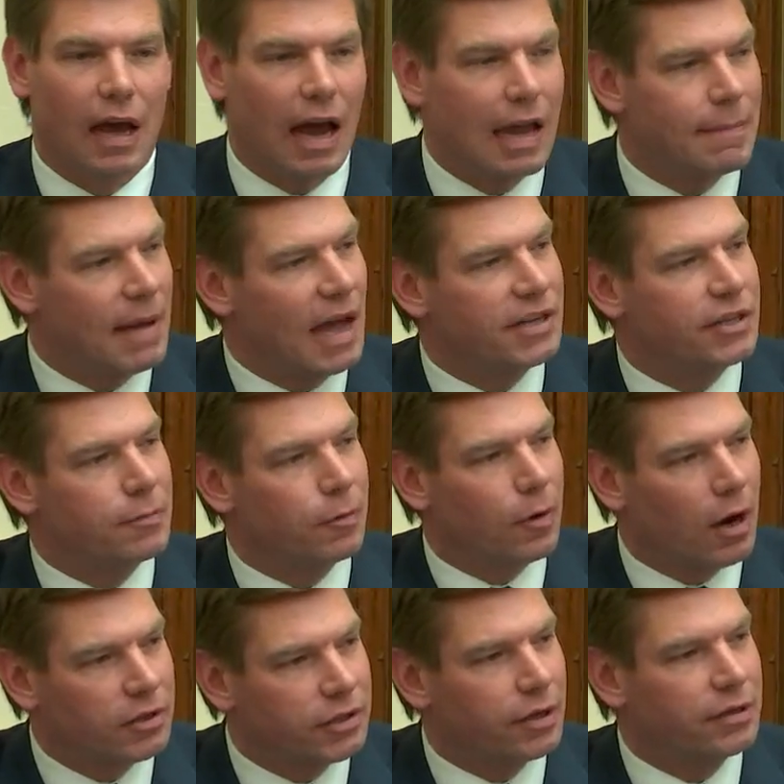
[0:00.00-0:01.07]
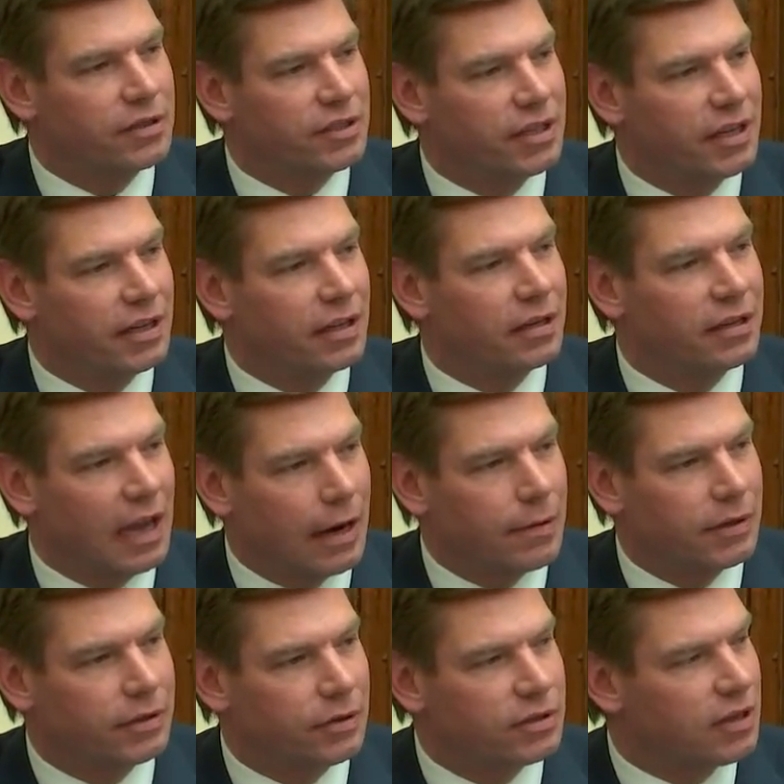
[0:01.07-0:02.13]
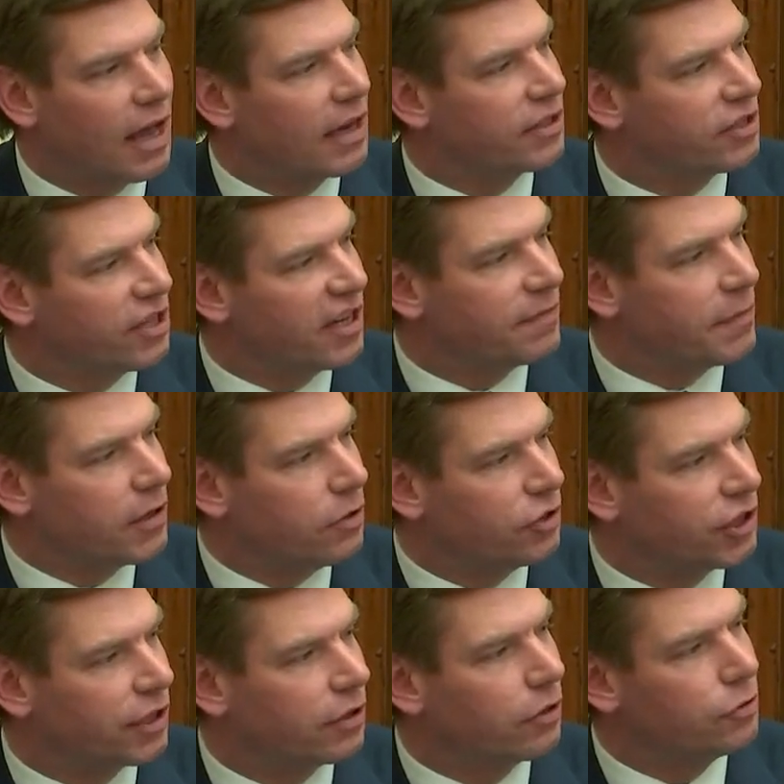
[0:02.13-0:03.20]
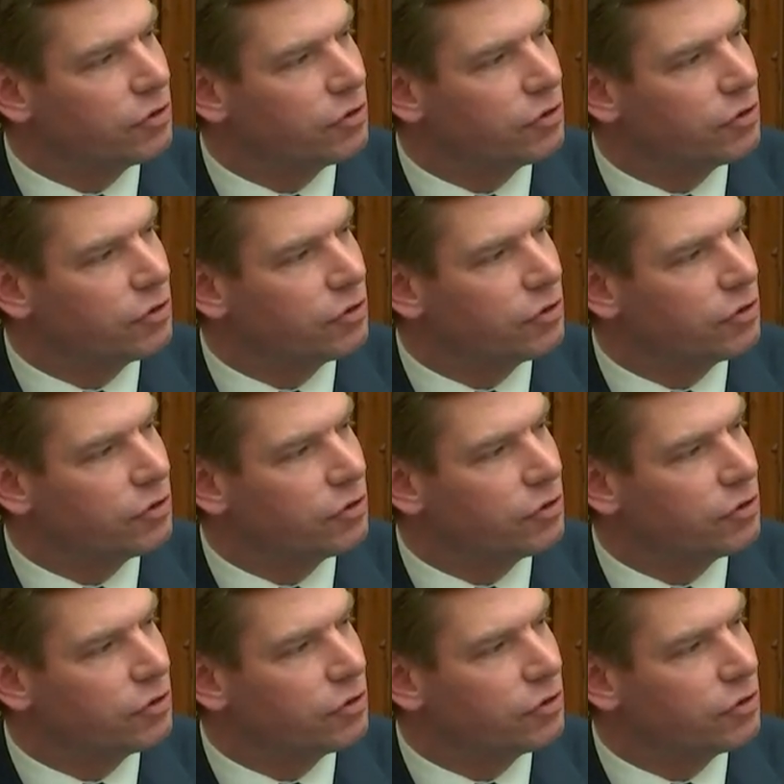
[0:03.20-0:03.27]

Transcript: I imagine we're also going to see characters like Steve Mnuchin,